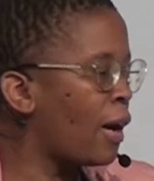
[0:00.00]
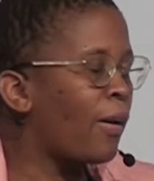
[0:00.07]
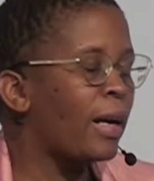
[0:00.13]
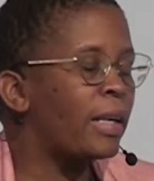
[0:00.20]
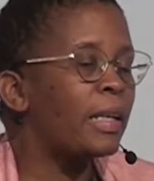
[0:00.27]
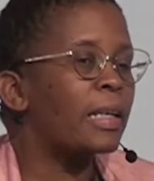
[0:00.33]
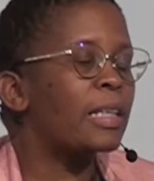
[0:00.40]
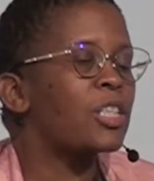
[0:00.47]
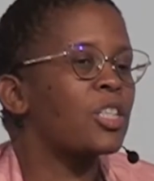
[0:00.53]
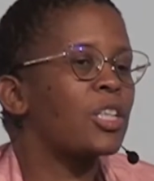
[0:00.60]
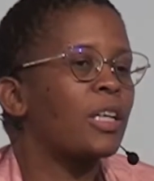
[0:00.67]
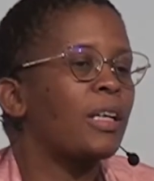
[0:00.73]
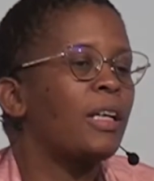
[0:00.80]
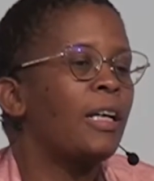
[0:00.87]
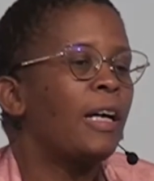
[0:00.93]
our
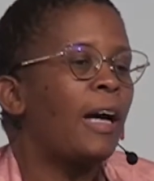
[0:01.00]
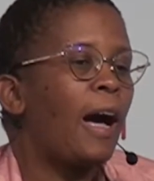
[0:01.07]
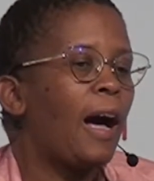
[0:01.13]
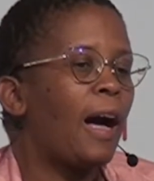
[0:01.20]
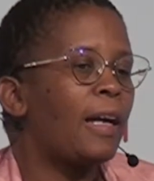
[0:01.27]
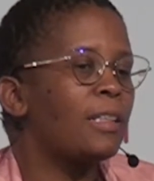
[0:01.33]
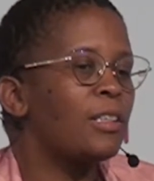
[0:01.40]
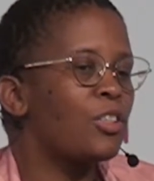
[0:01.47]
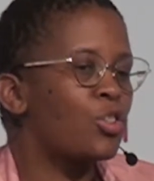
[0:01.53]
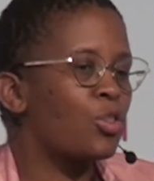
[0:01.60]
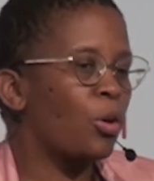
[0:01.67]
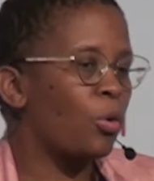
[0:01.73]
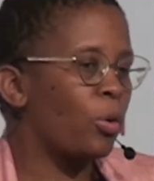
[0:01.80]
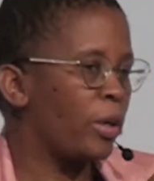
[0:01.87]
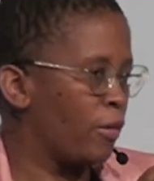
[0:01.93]
annexure. And
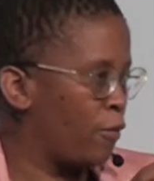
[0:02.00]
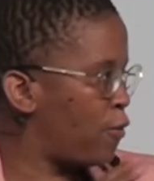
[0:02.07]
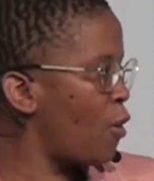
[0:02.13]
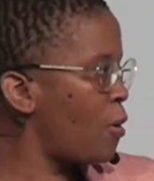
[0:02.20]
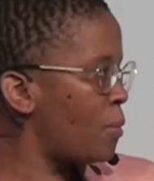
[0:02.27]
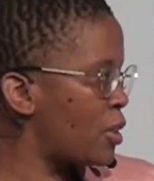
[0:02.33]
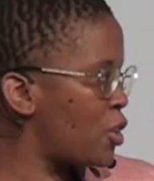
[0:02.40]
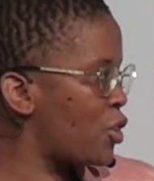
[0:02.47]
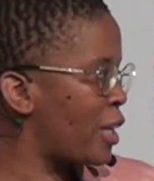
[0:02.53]
so informal